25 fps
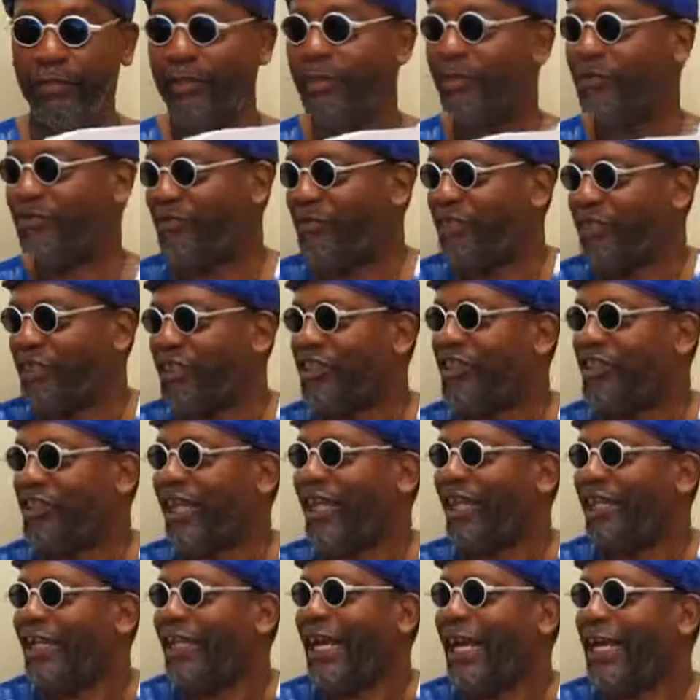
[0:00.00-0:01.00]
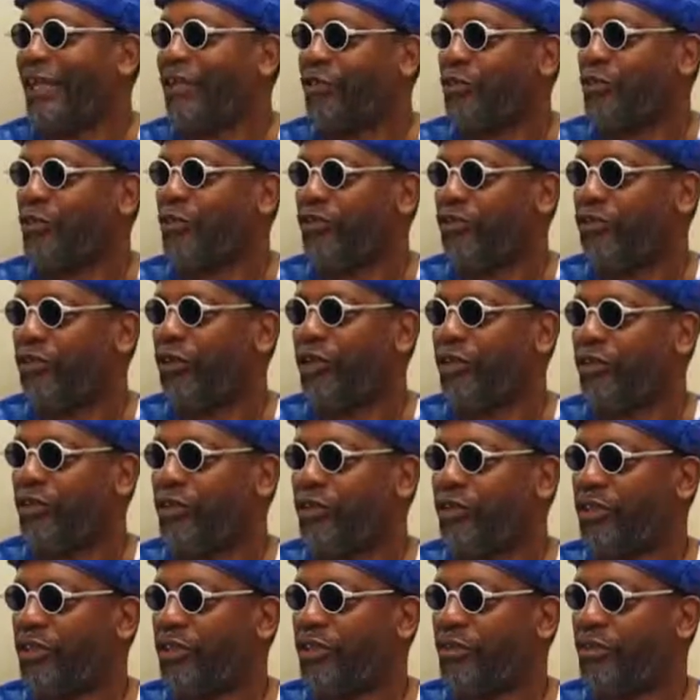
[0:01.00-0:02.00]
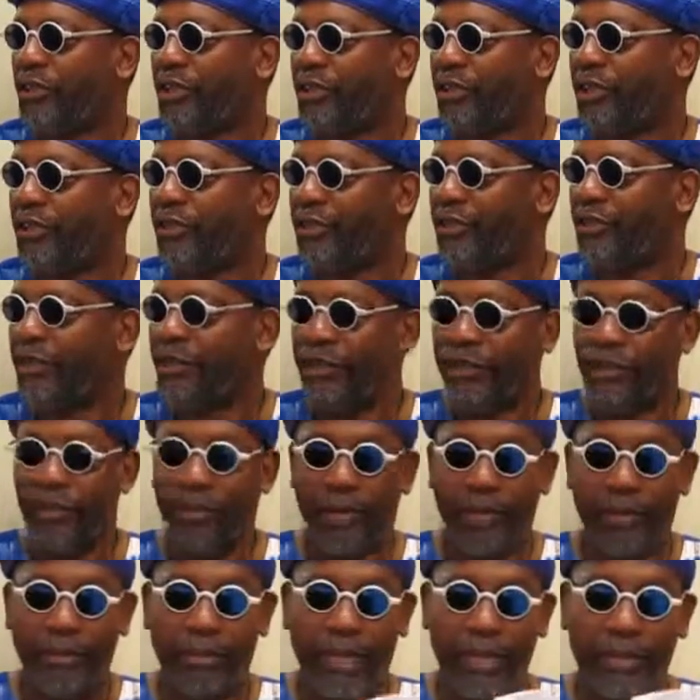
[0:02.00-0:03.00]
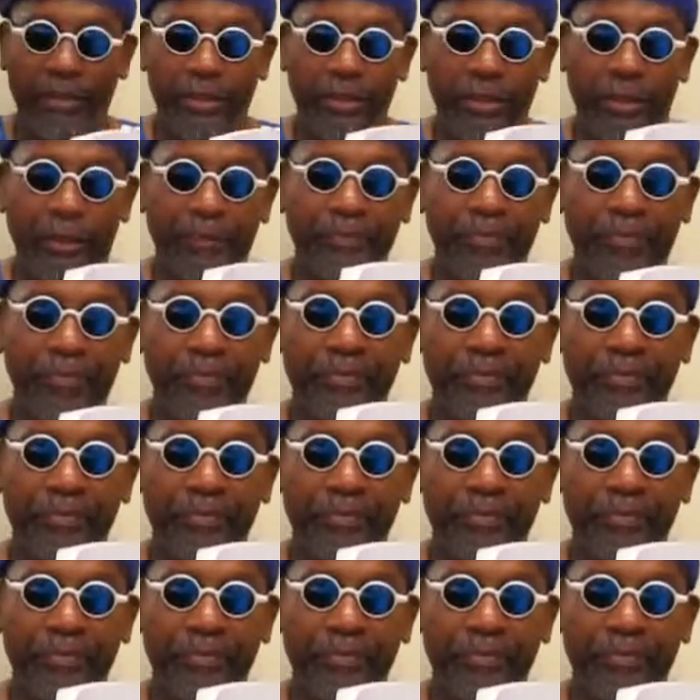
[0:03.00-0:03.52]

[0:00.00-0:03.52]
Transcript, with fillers: For instance, like casual drug use is what they, they talk about, you know.